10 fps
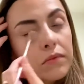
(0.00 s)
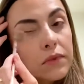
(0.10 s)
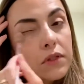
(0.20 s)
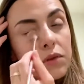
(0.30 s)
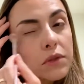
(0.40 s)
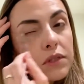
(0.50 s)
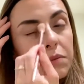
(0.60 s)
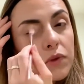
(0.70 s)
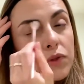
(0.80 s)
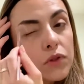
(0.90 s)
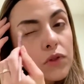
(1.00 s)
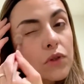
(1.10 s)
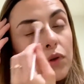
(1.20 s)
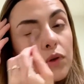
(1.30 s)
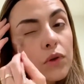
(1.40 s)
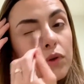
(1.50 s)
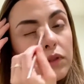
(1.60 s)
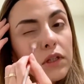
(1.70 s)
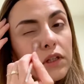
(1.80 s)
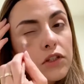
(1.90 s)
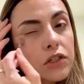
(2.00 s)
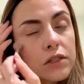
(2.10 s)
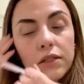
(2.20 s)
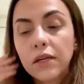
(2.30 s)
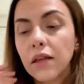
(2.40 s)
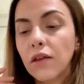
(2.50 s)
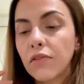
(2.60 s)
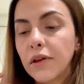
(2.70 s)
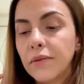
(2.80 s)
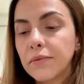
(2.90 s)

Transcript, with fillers: This one smells so delicious. I love it.